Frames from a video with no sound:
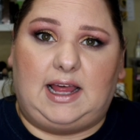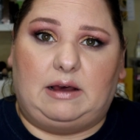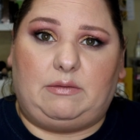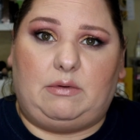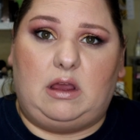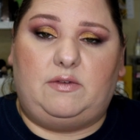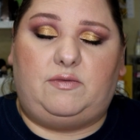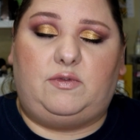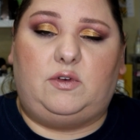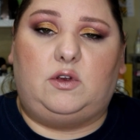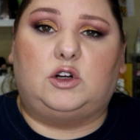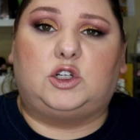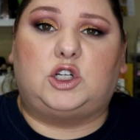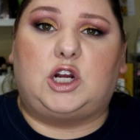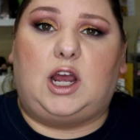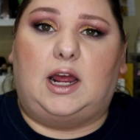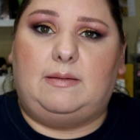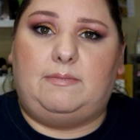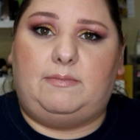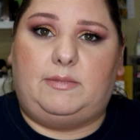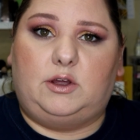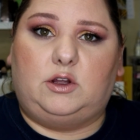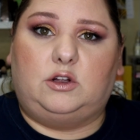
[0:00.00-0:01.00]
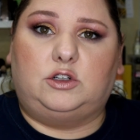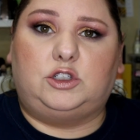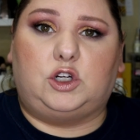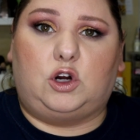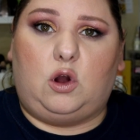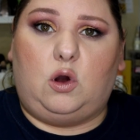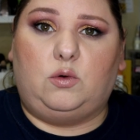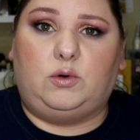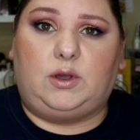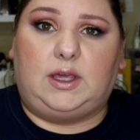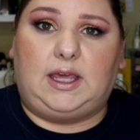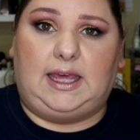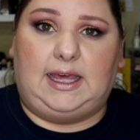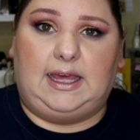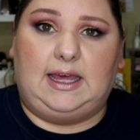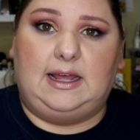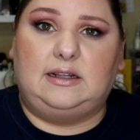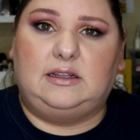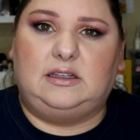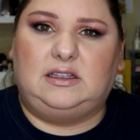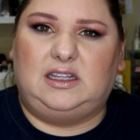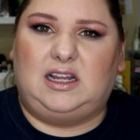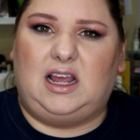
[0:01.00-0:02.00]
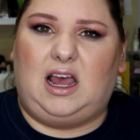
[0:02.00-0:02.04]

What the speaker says: that way if you're trying to build your own kit,